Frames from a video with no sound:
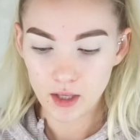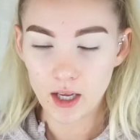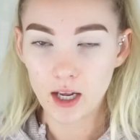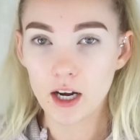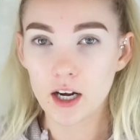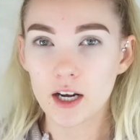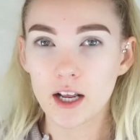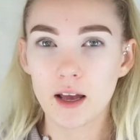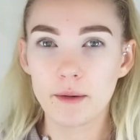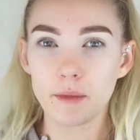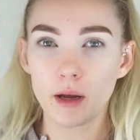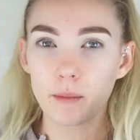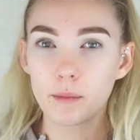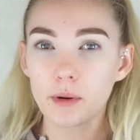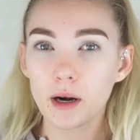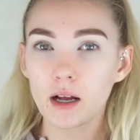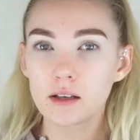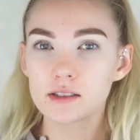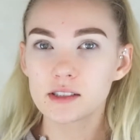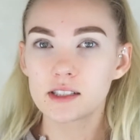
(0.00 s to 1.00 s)
I already have my
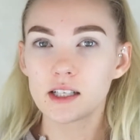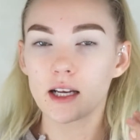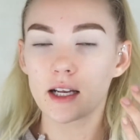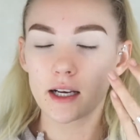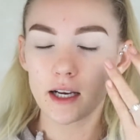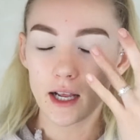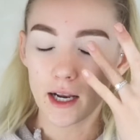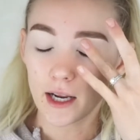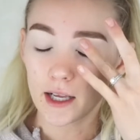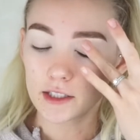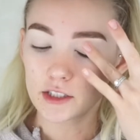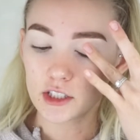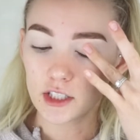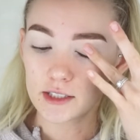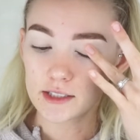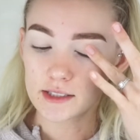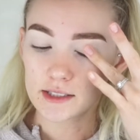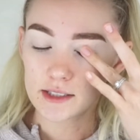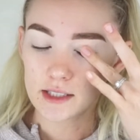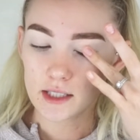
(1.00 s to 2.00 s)
brows done, and I
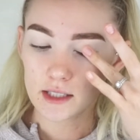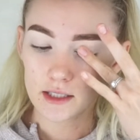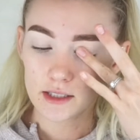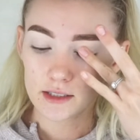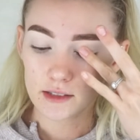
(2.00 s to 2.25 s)
just